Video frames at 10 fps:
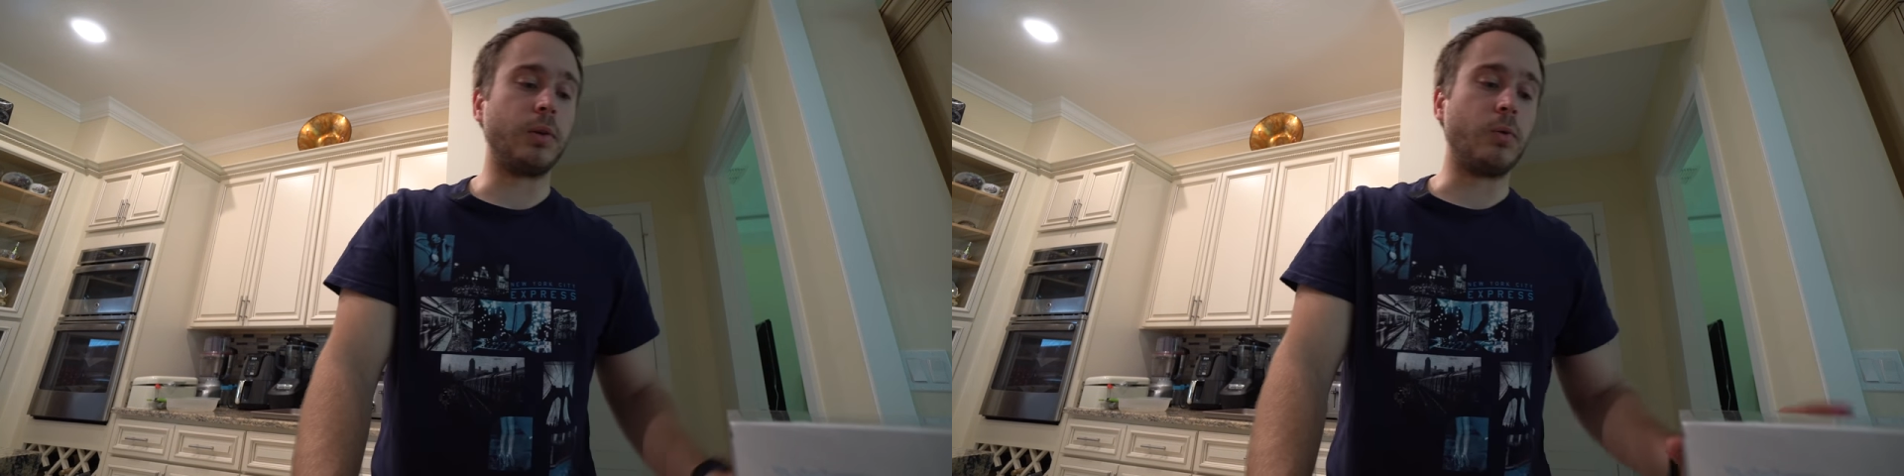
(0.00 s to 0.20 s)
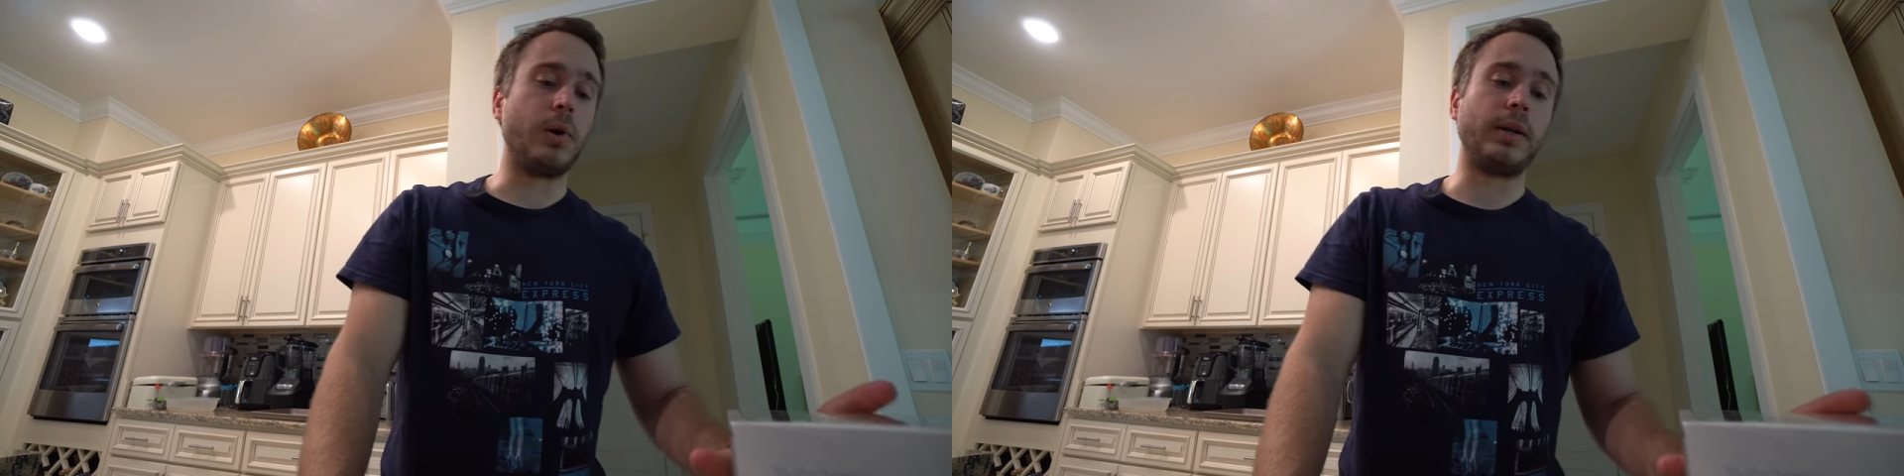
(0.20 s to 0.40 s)

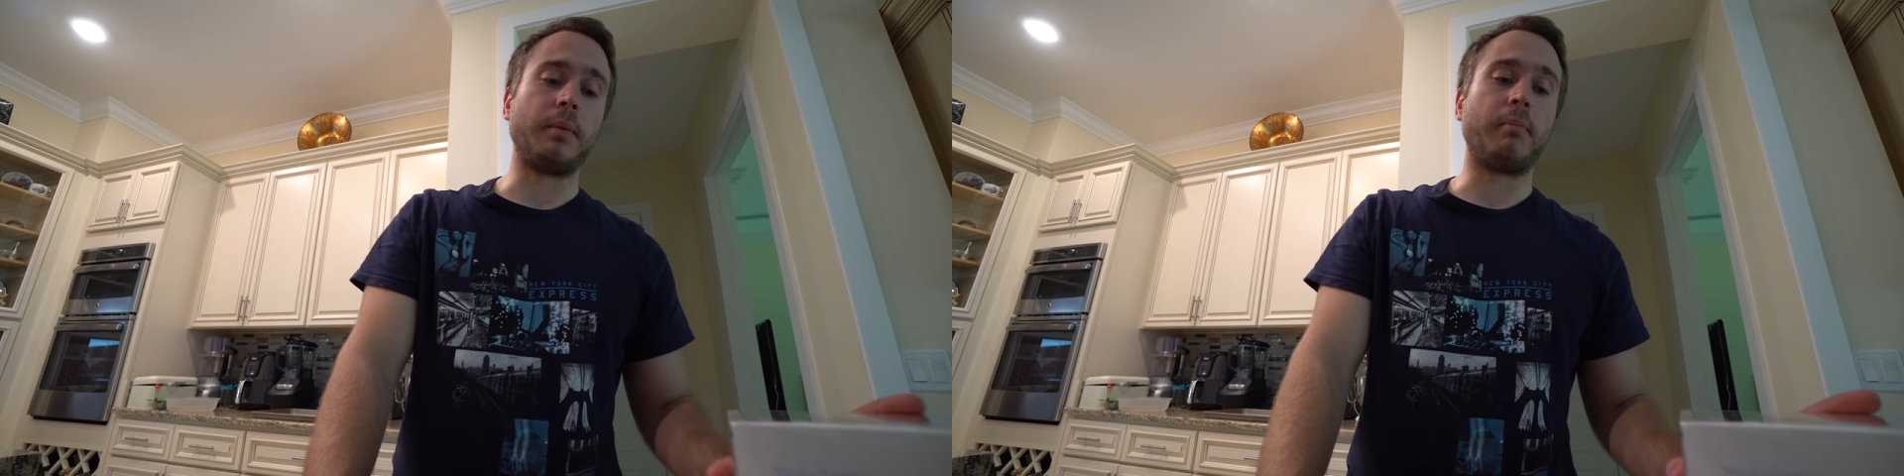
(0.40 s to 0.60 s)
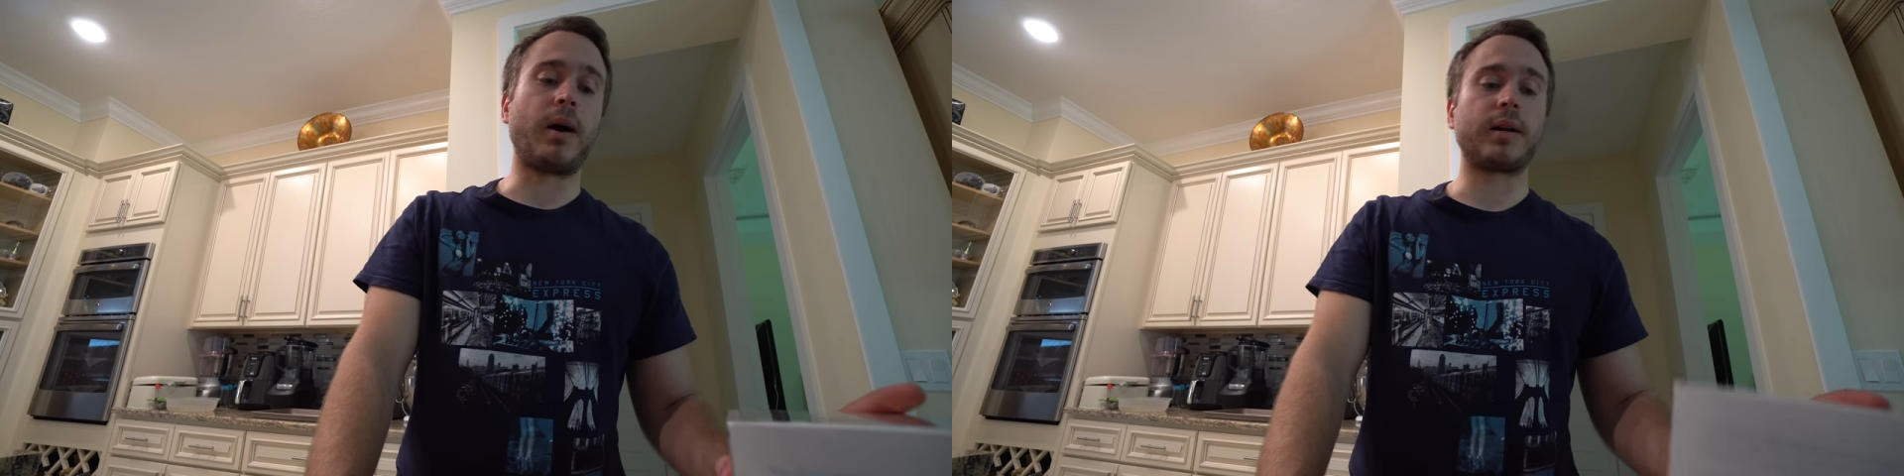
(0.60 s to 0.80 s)
do an
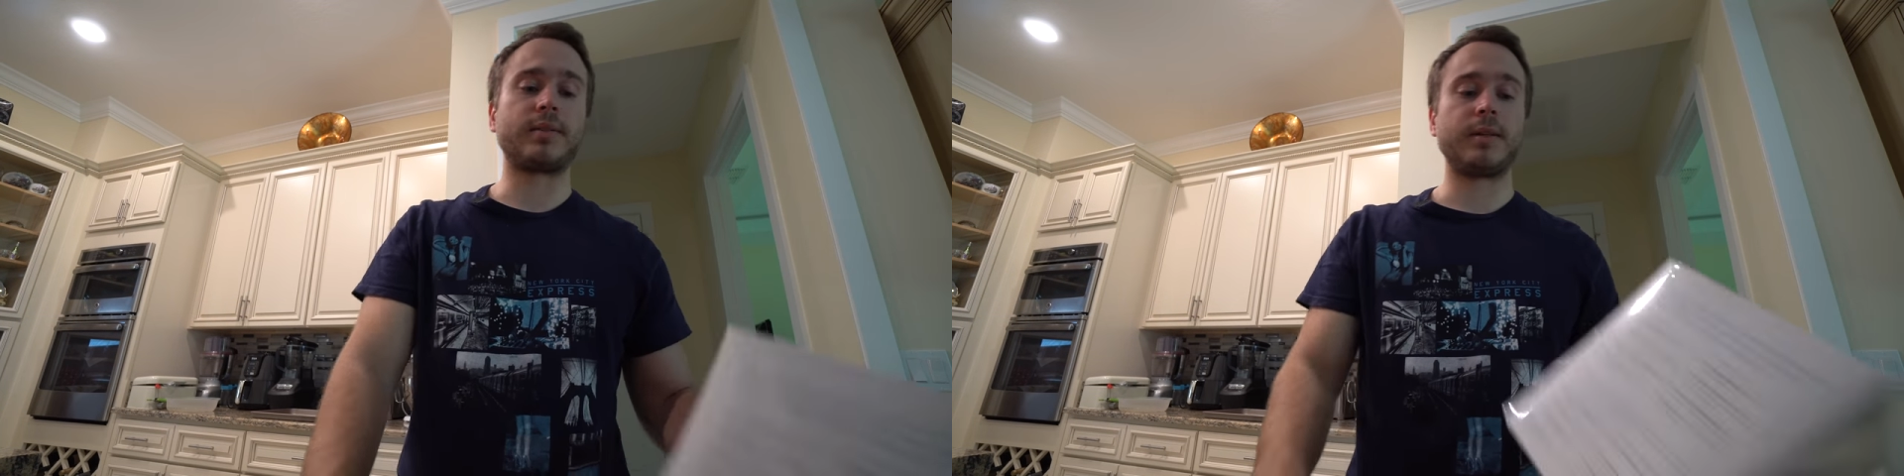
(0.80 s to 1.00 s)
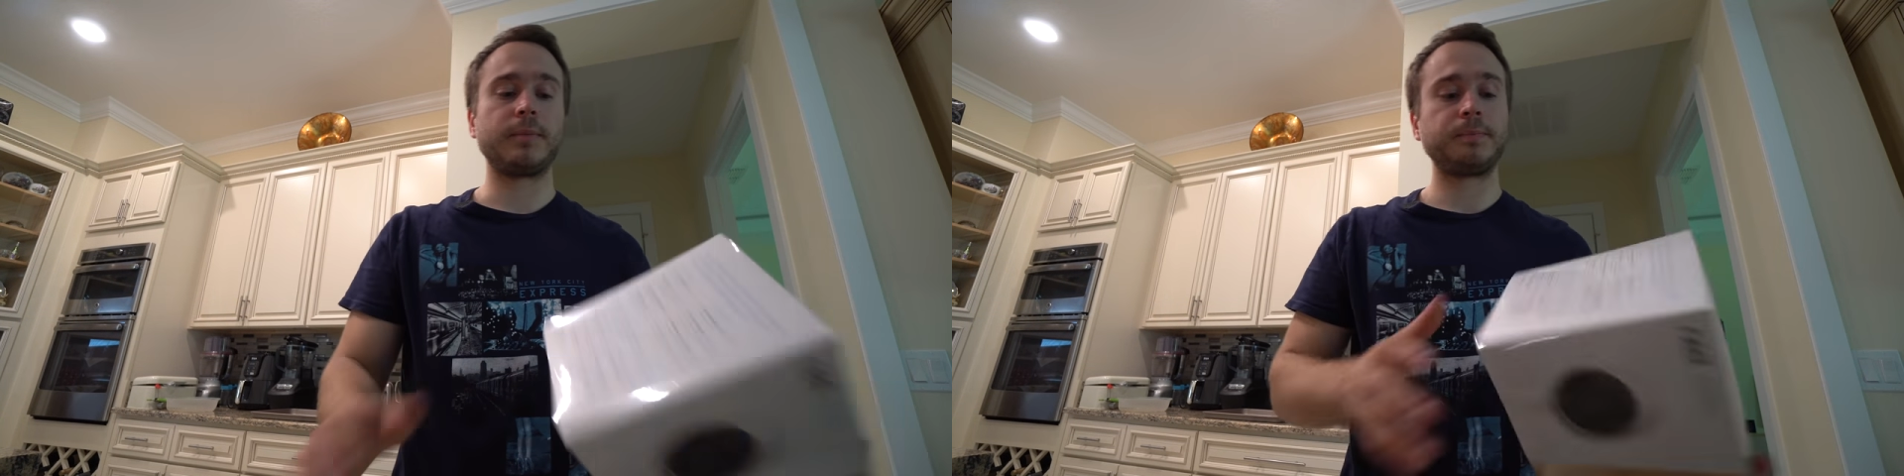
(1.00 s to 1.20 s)

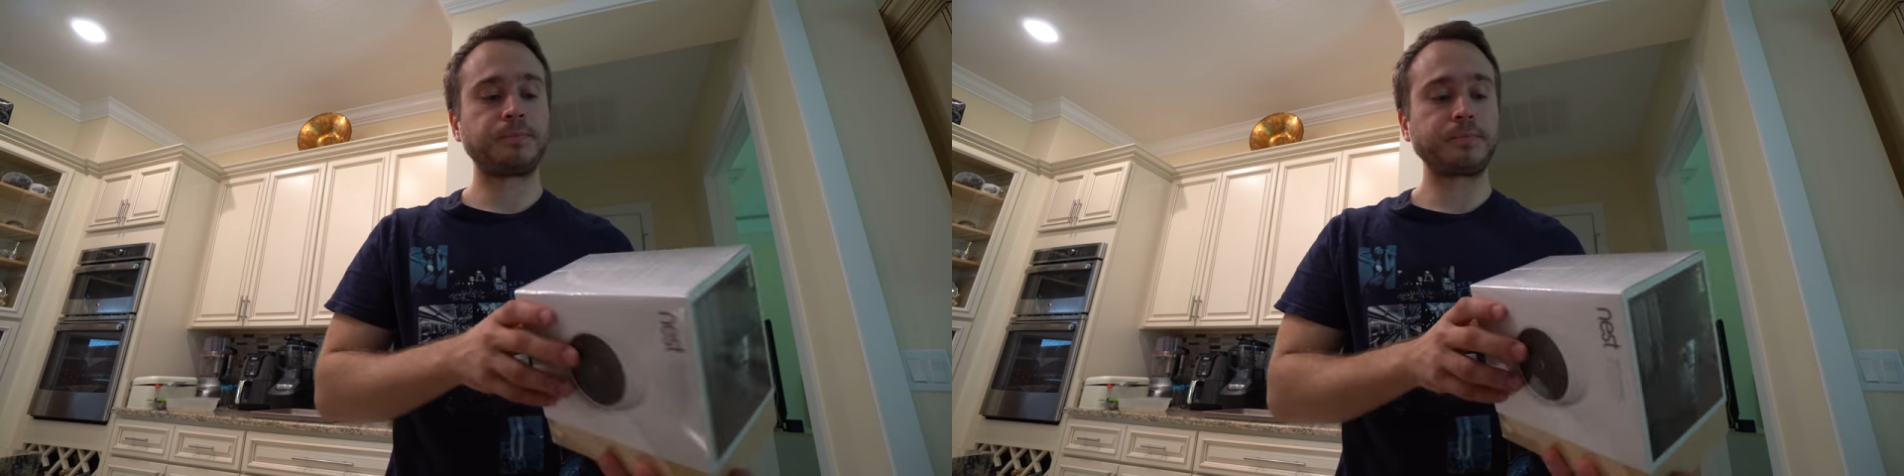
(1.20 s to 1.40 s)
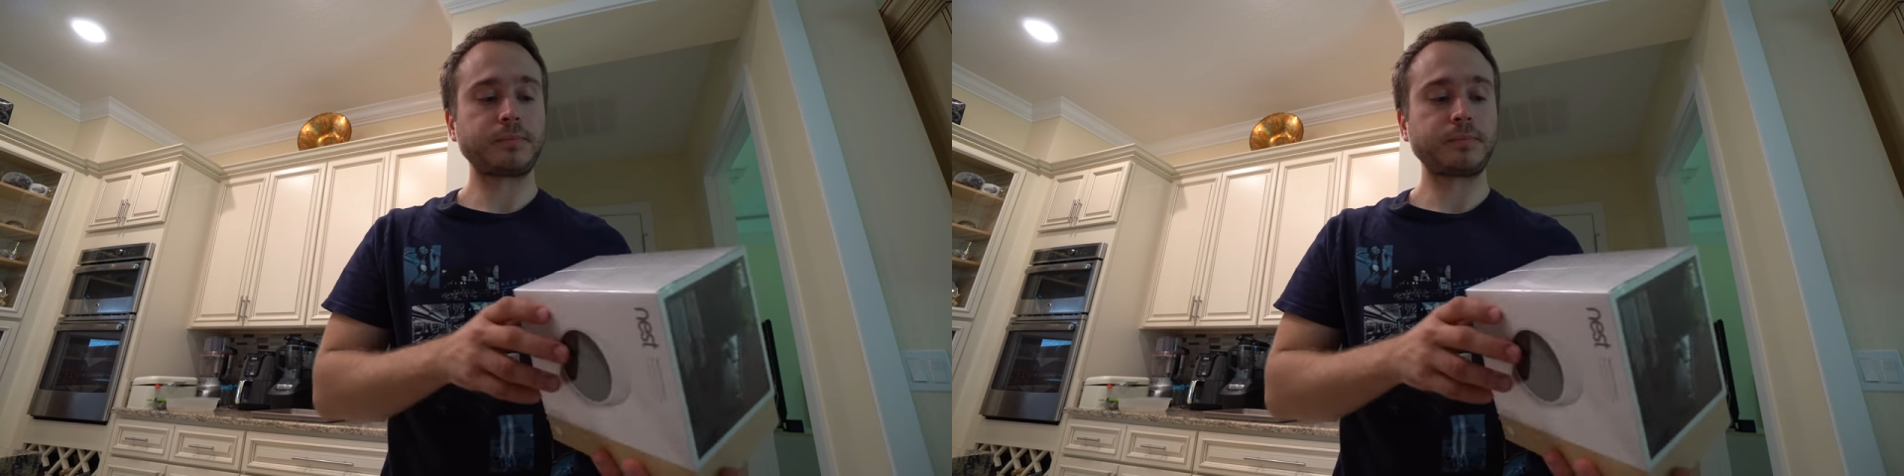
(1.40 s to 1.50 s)
unboxing